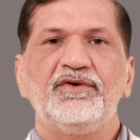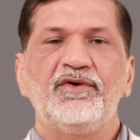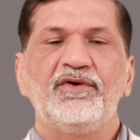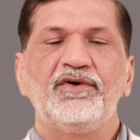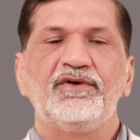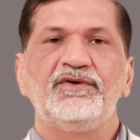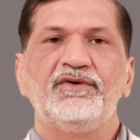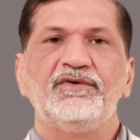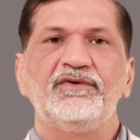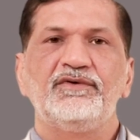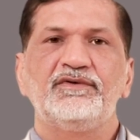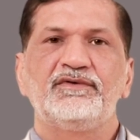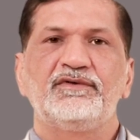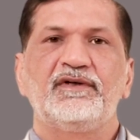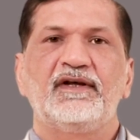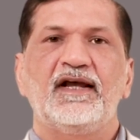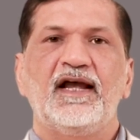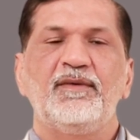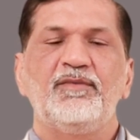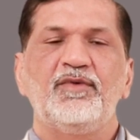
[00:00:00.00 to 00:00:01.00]
don't use
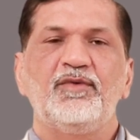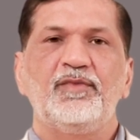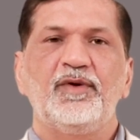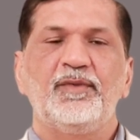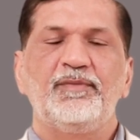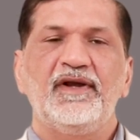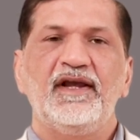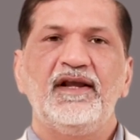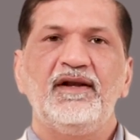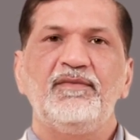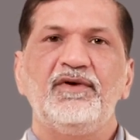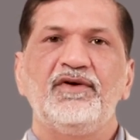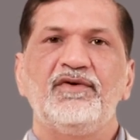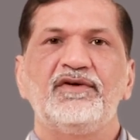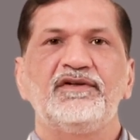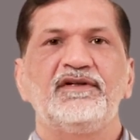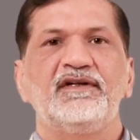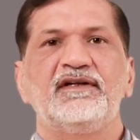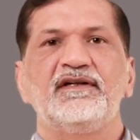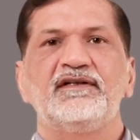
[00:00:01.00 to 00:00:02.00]
carbopapain
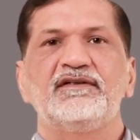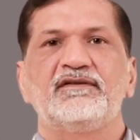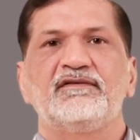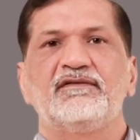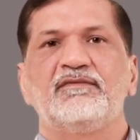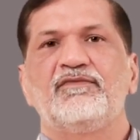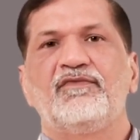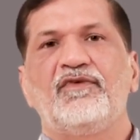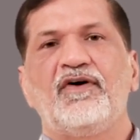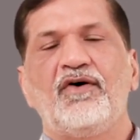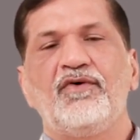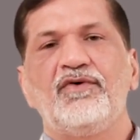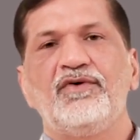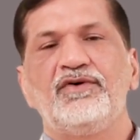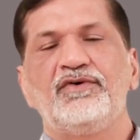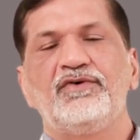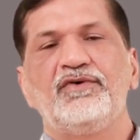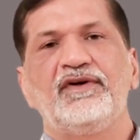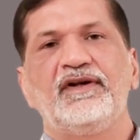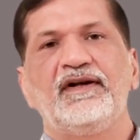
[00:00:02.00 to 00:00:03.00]
because it is
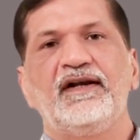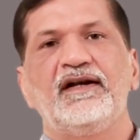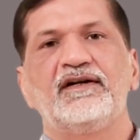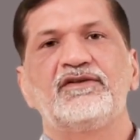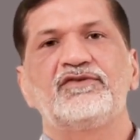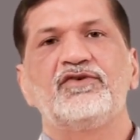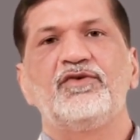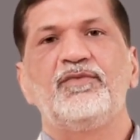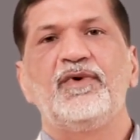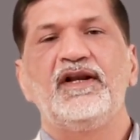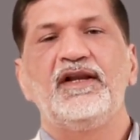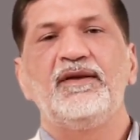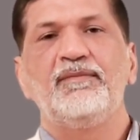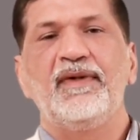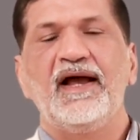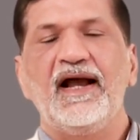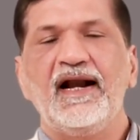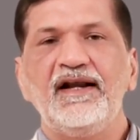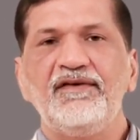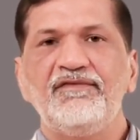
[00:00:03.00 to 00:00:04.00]
found to create so many
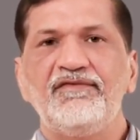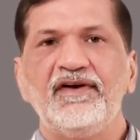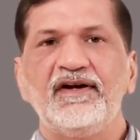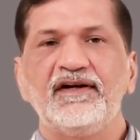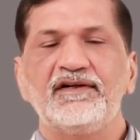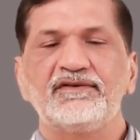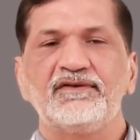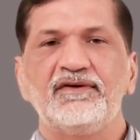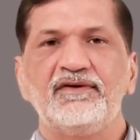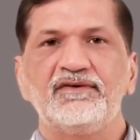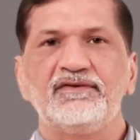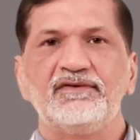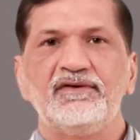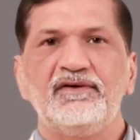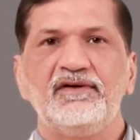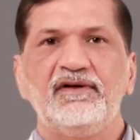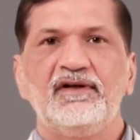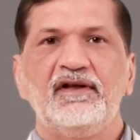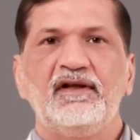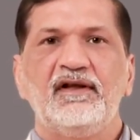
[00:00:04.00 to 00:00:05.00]
bad effects
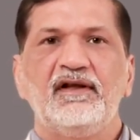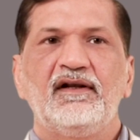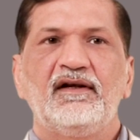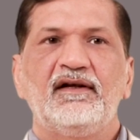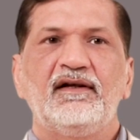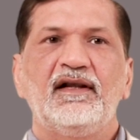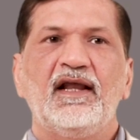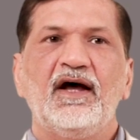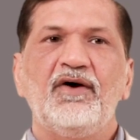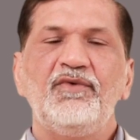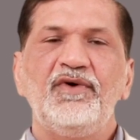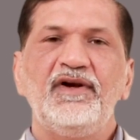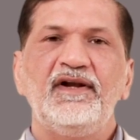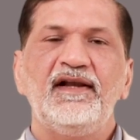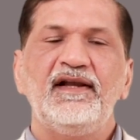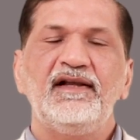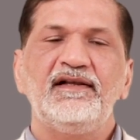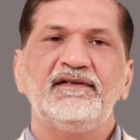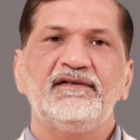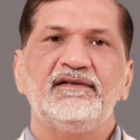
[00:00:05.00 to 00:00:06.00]
also.
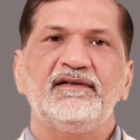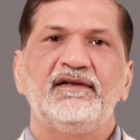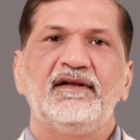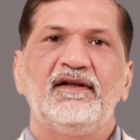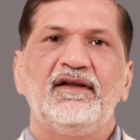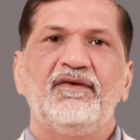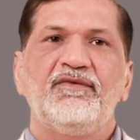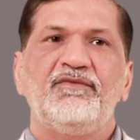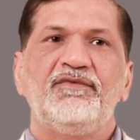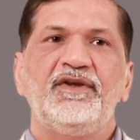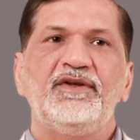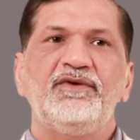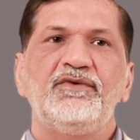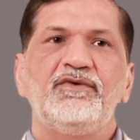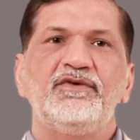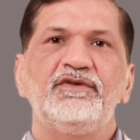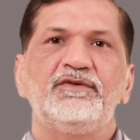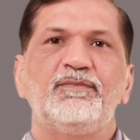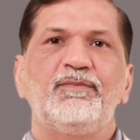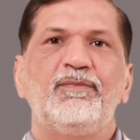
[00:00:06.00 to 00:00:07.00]
Nowadays we
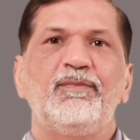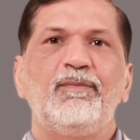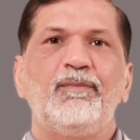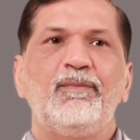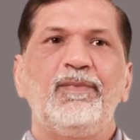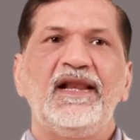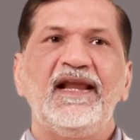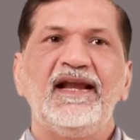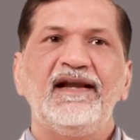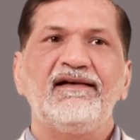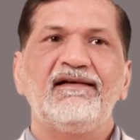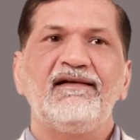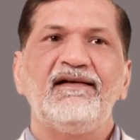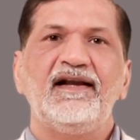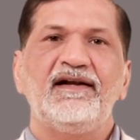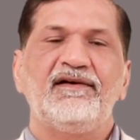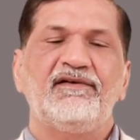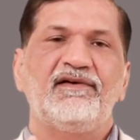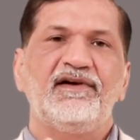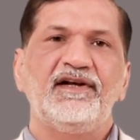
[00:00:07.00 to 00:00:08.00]
use
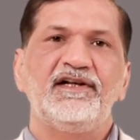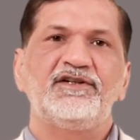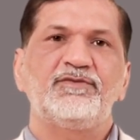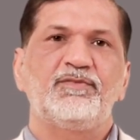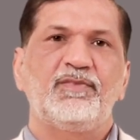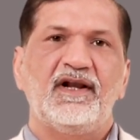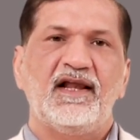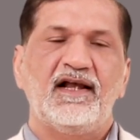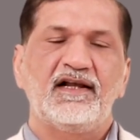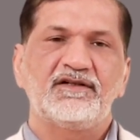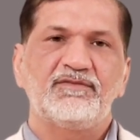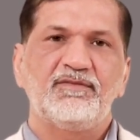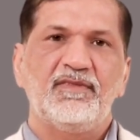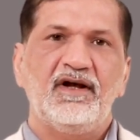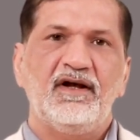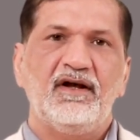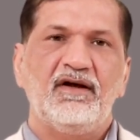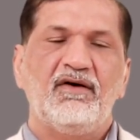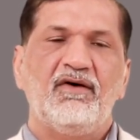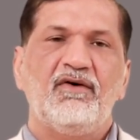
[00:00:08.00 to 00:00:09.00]
platelet-rich
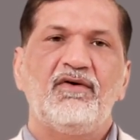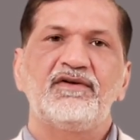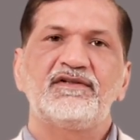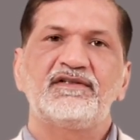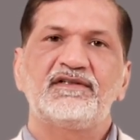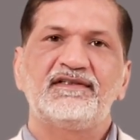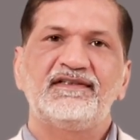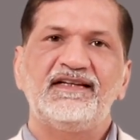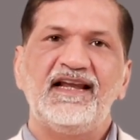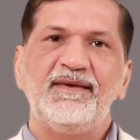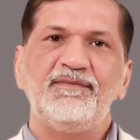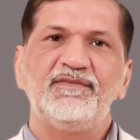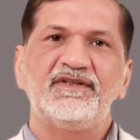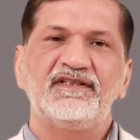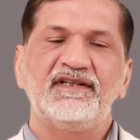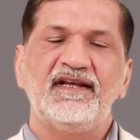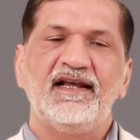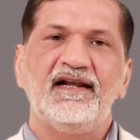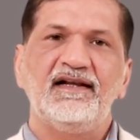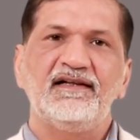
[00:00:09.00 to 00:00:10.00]
plasma or stem
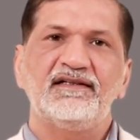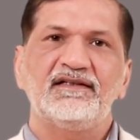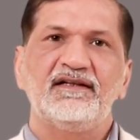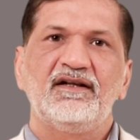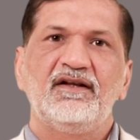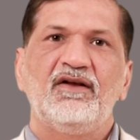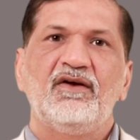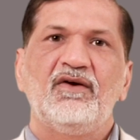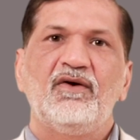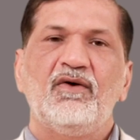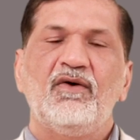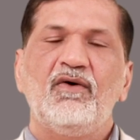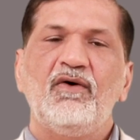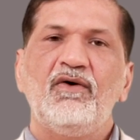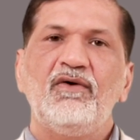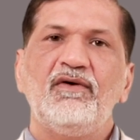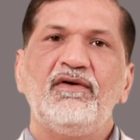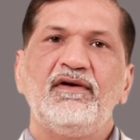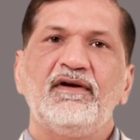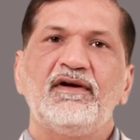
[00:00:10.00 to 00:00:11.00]
cells
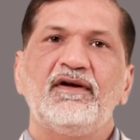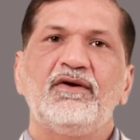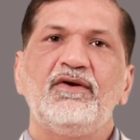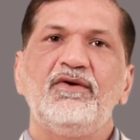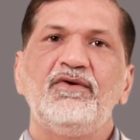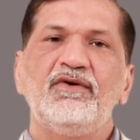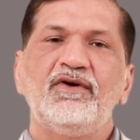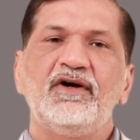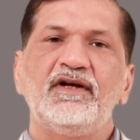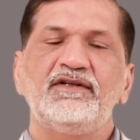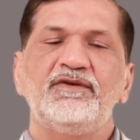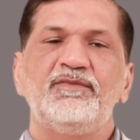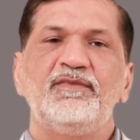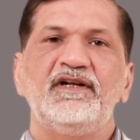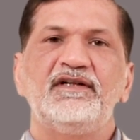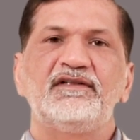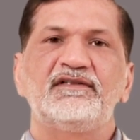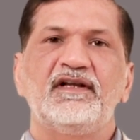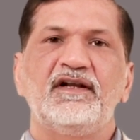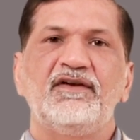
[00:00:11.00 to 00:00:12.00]
or
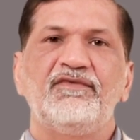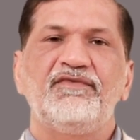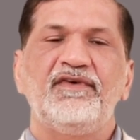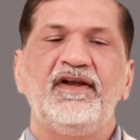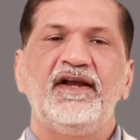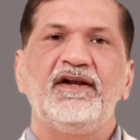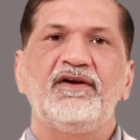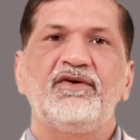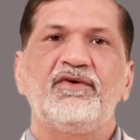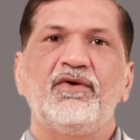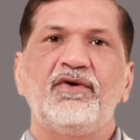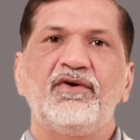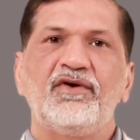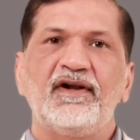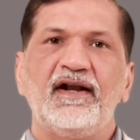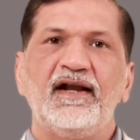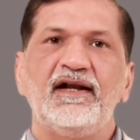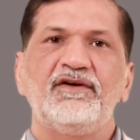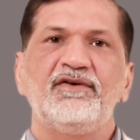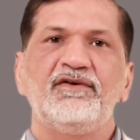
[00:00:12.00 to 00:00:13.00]
glucosamine sulfate,
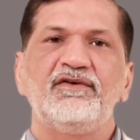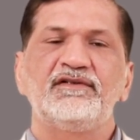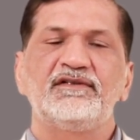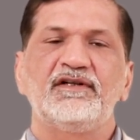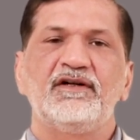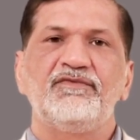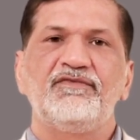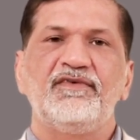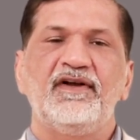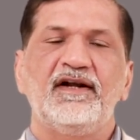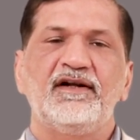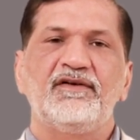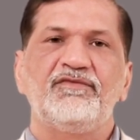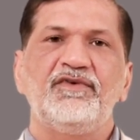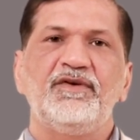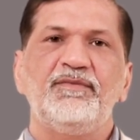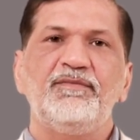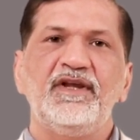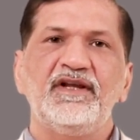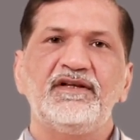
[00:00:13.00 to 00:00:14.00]
chondroitin
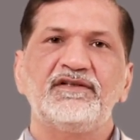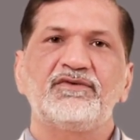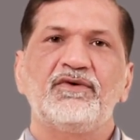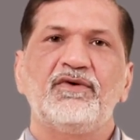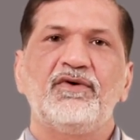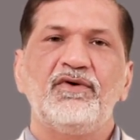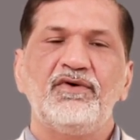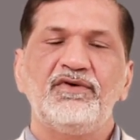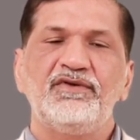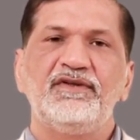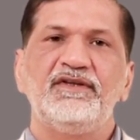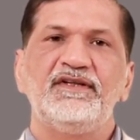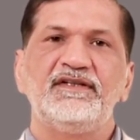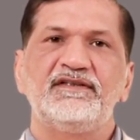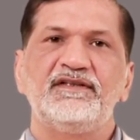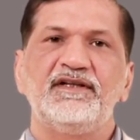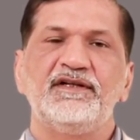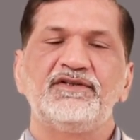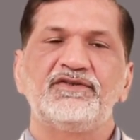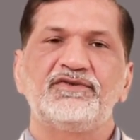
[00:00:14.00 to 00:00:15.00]
sulfate. We mix all
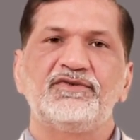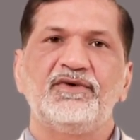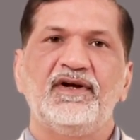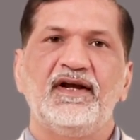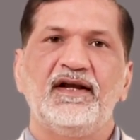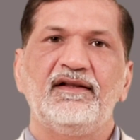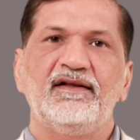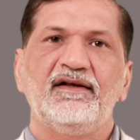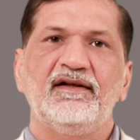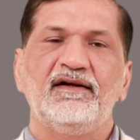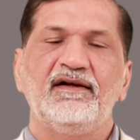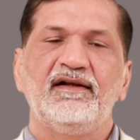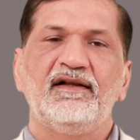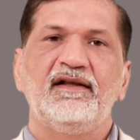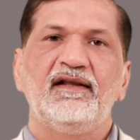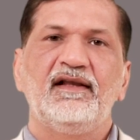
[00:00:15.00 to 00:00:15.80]
these things together